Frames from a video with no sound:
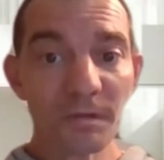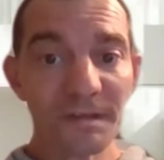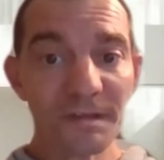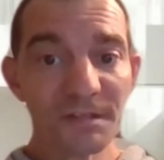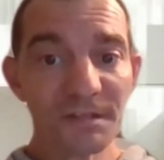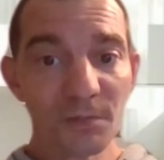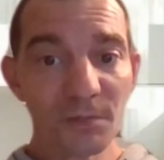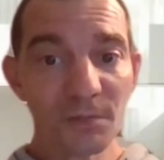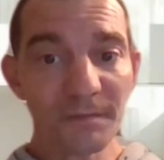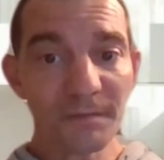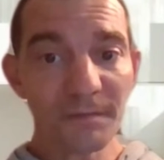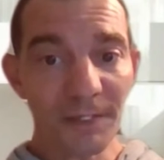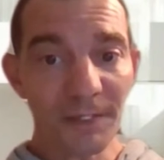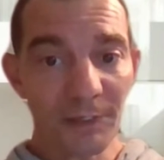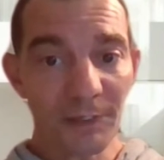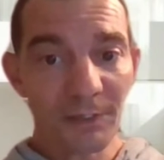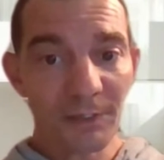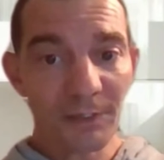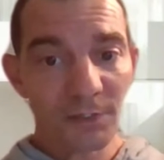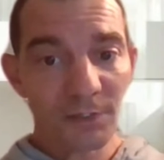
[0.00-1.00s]
put these
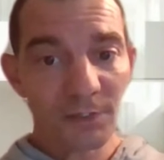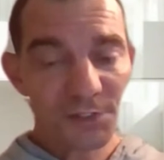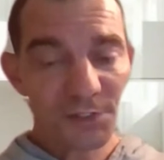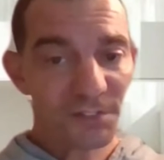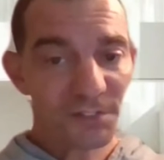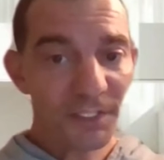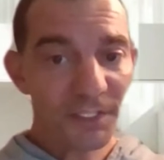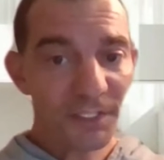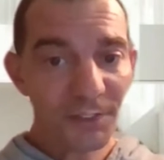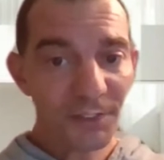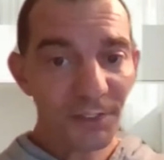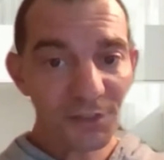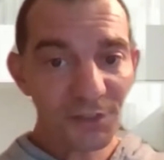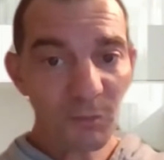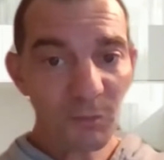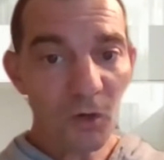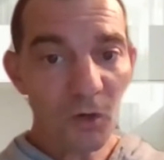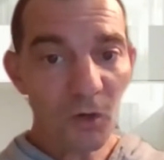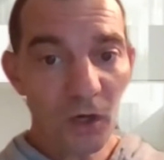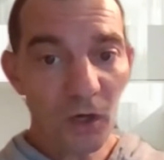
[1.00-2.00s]
on there. Just
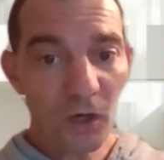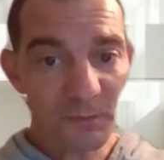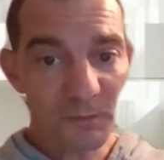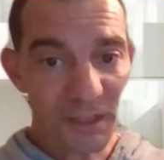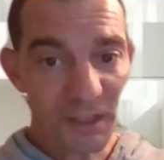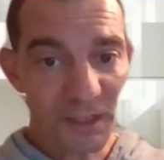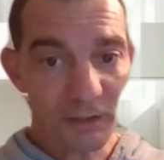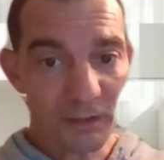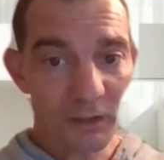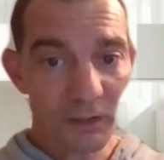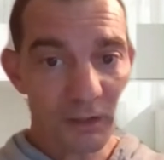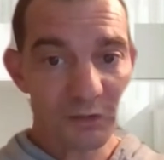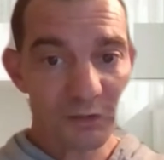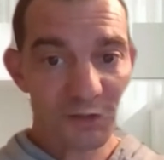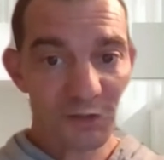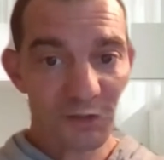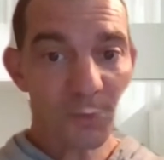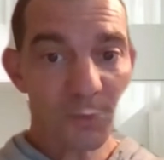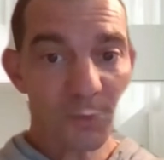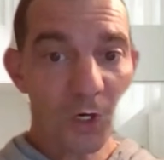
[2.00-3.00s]
like your small arms,
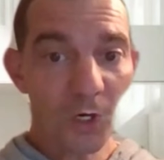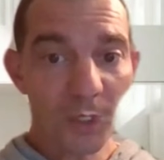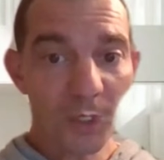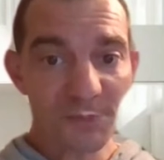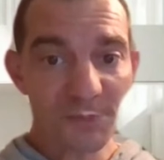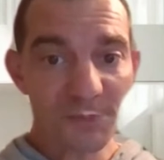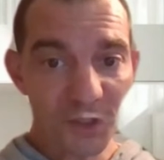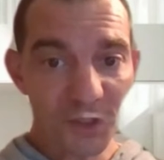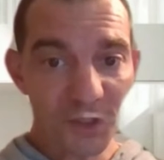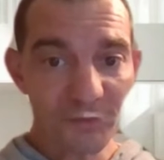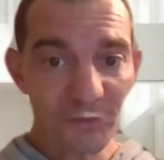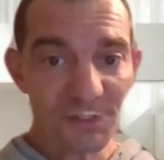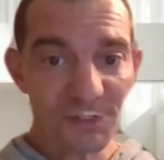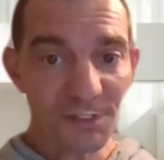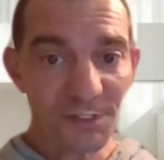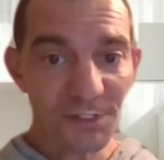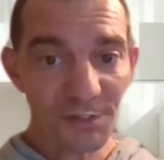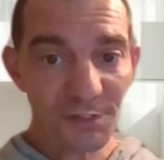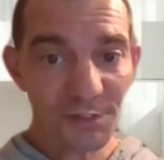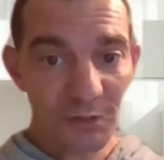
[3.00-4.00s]
uh, small arms
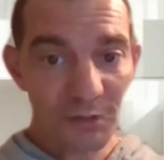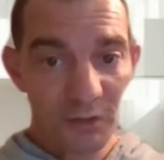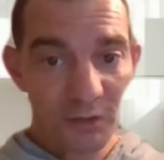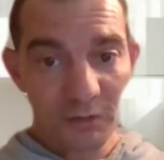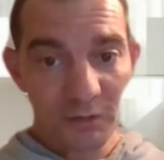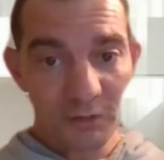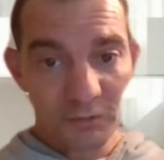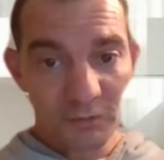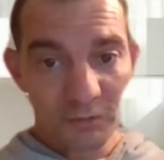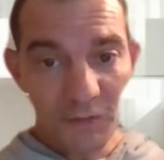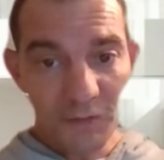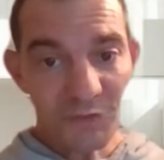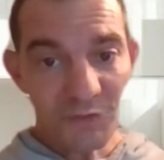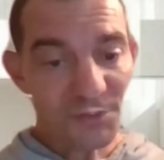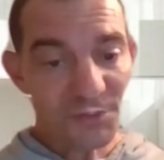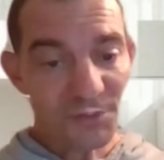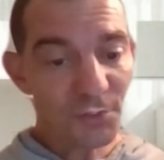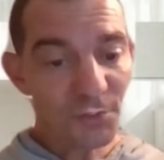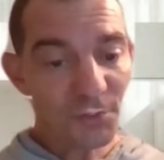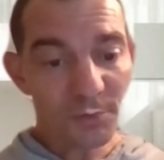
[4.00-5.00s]
services.
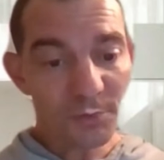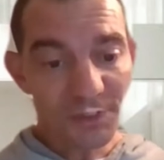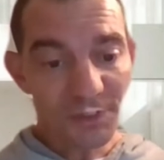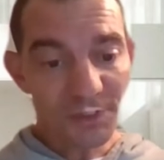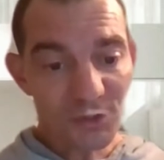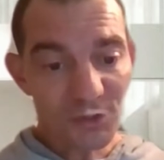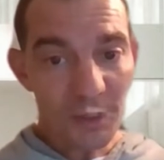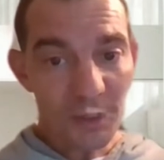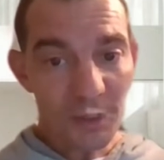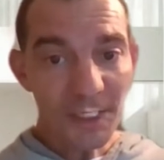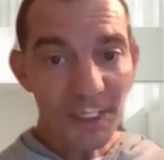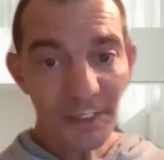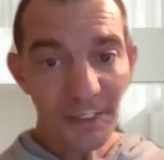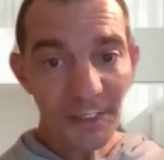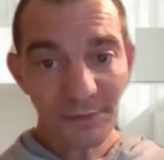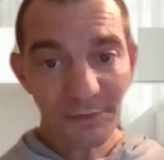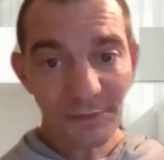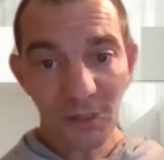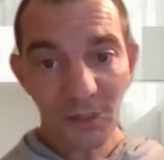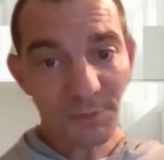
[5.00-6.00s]
If it's due on the
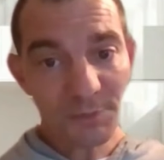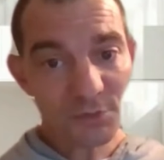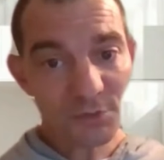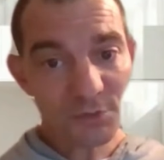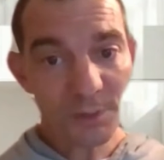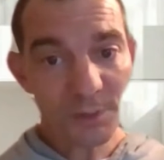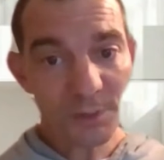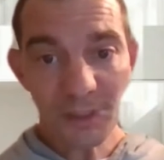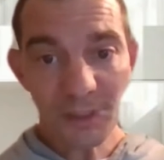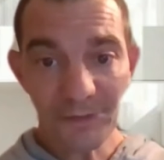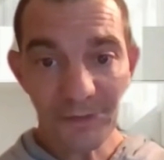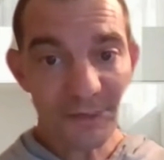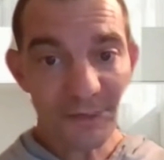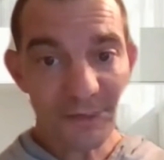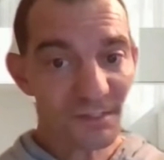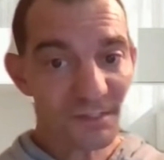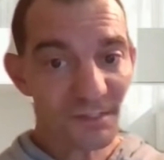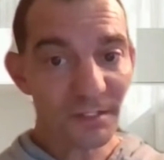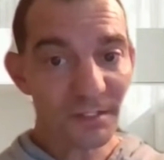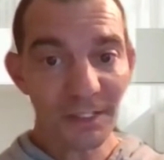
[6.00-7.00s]
28th, come the
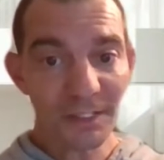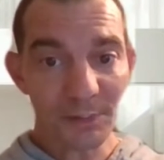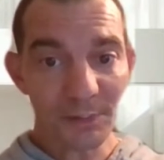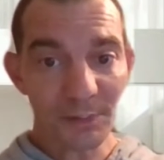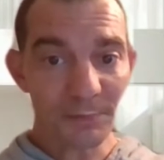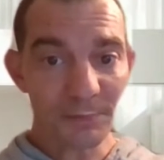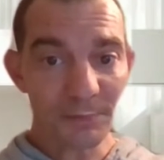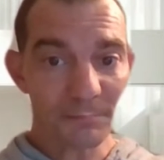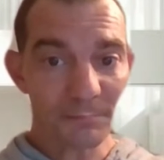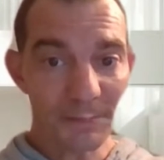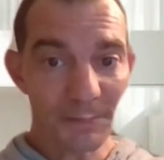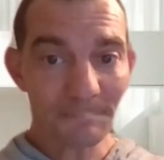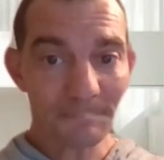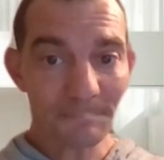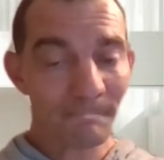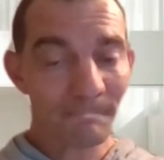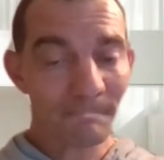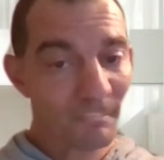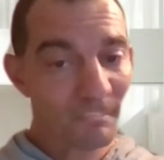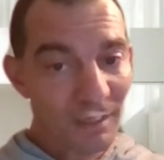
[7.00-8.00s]
29th, it's delinquent,
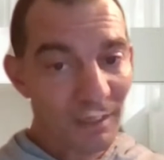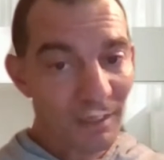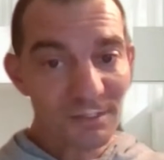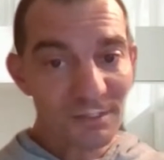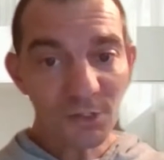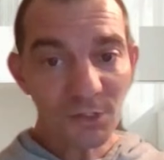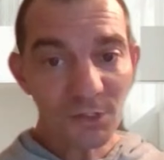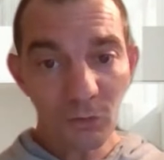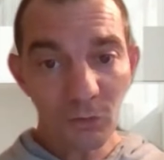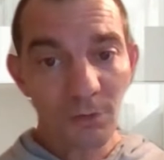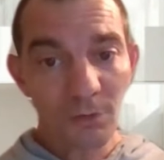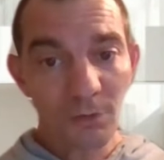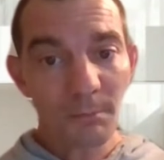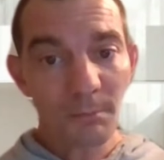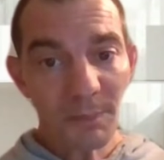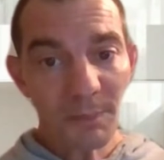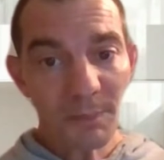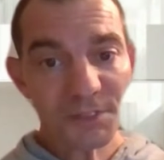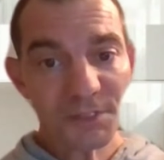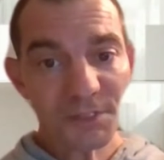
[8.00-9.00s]
right?
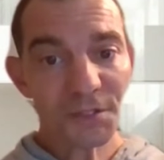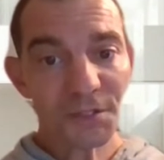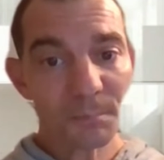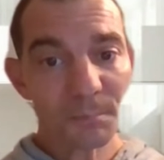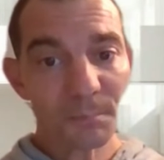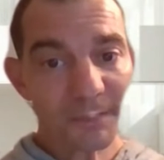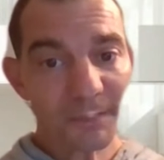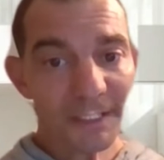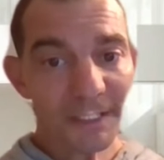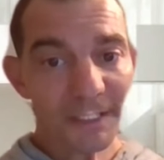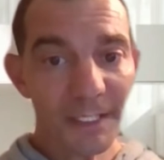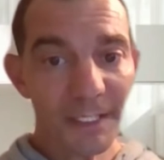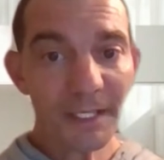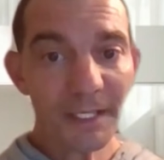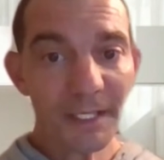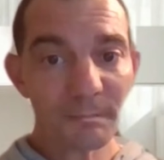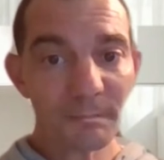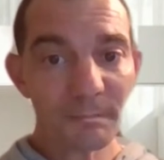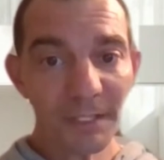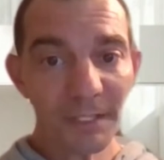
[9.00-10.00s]
So make sure you plan
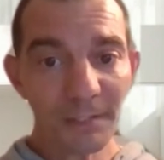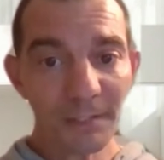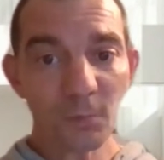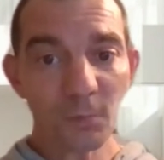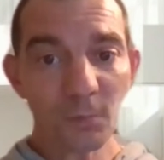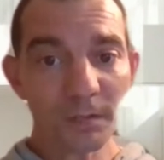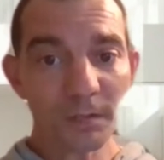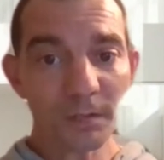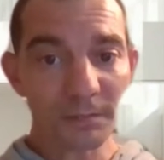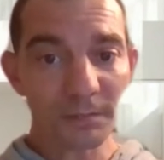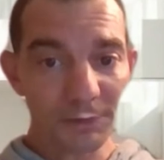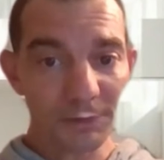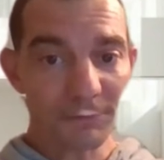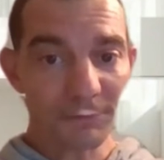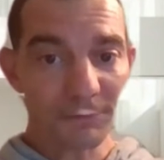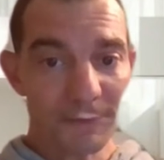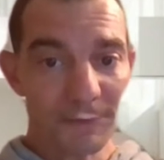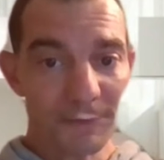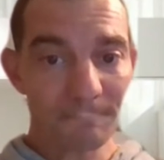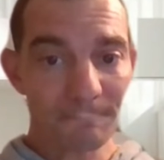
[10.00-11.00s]
ahead and plan
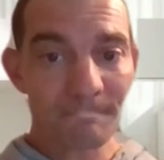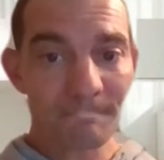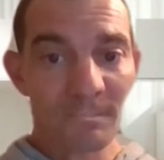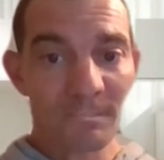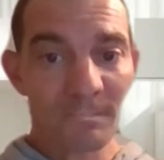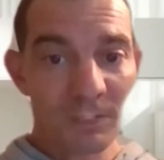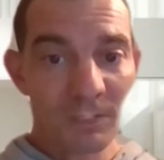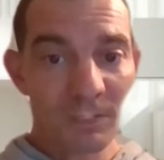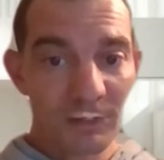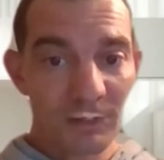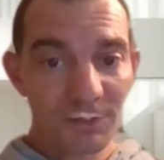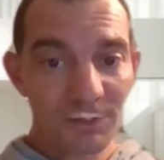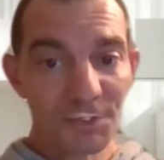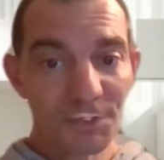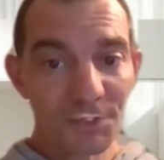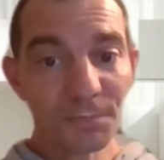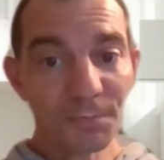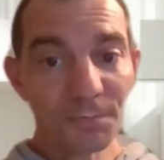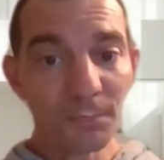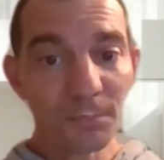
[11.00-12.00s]
accordingly, right?
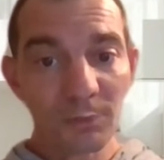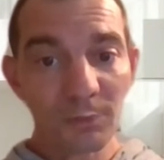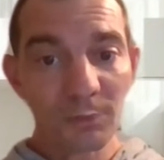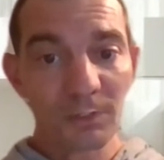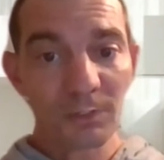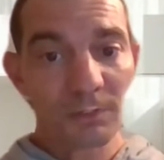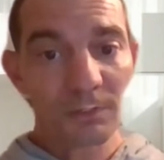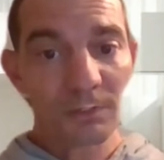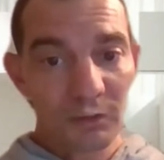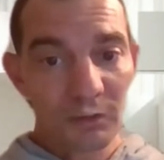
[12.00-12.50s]
Two,